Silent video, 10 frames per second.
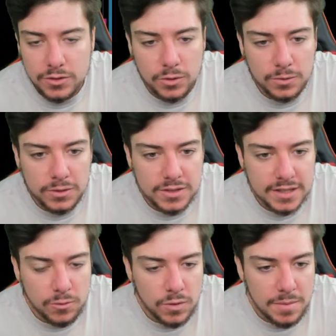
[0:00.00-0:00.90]
Gold looks
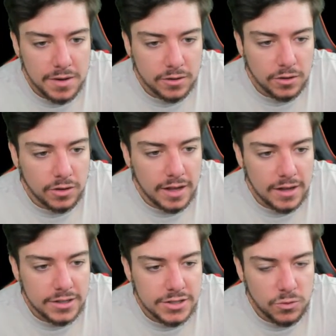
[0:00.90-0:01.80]
like a way better call.
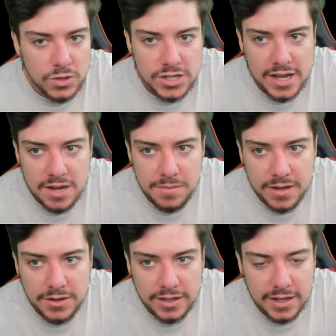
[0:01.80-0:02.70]
I actually wish I had my
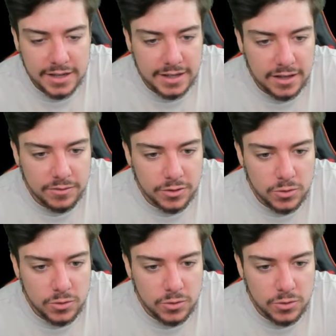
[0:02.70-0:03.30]
100K account,